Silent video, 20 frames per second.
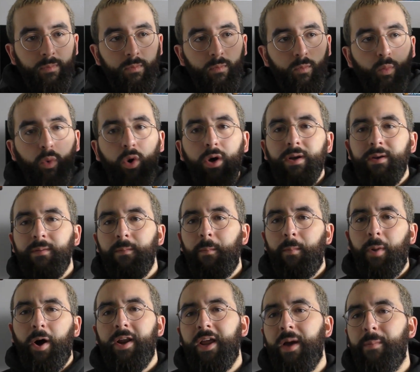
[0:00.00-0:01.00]

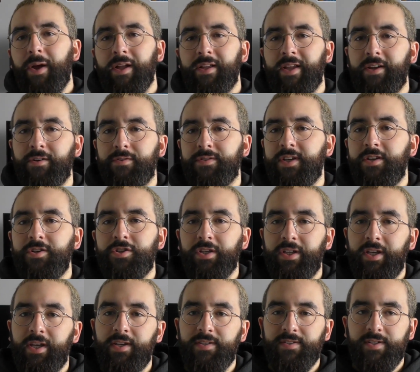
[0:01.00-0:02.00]
What buy now, pay later
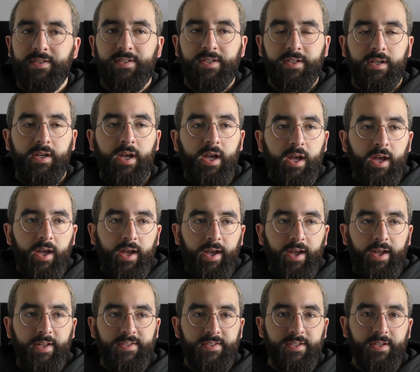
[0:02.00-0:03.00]
essentially is,
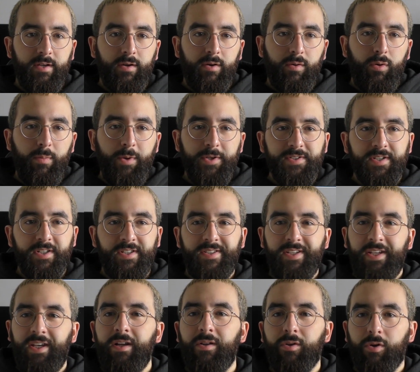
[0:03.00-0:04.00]
it's almost a
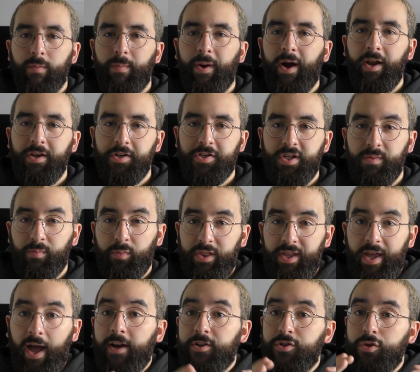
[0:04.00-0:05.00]
deal or a partnership with
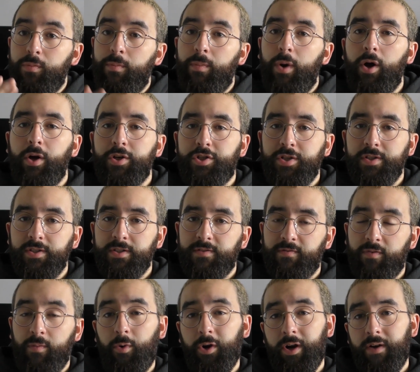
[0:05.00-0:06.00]
the actual merchants,
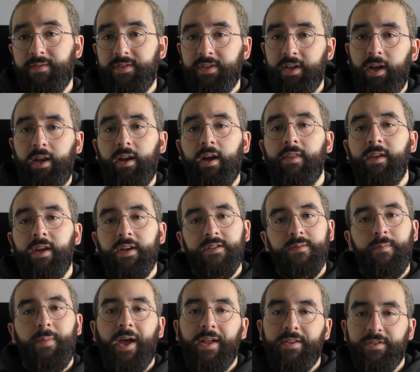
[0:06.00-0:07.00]
from what I've seen. I think it
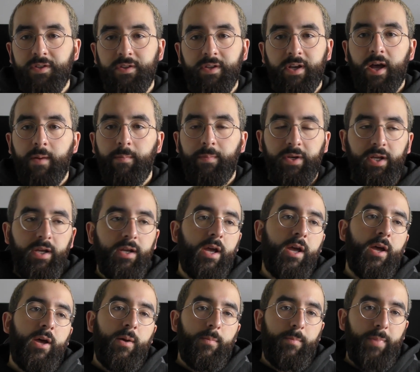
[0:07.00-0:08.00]
depends on the company,
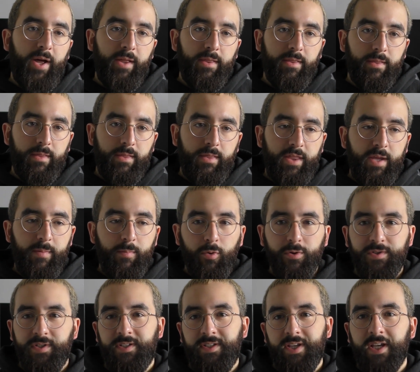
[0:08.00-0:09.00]
but the
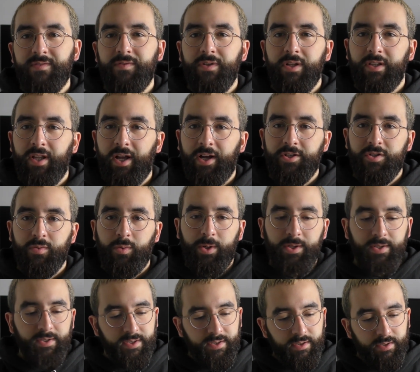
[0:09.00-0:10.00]
more successful and larger
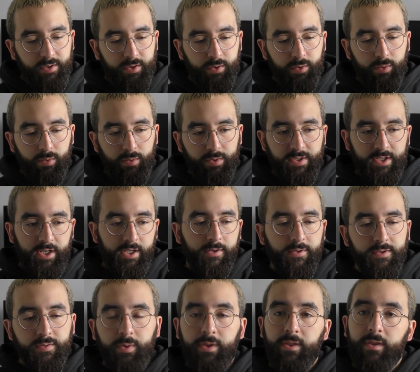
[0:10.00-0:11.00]
ones do
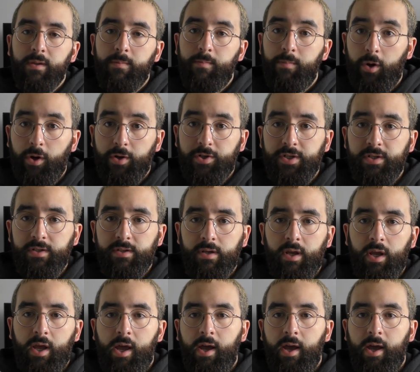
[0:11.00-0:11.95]
deals with the merchant,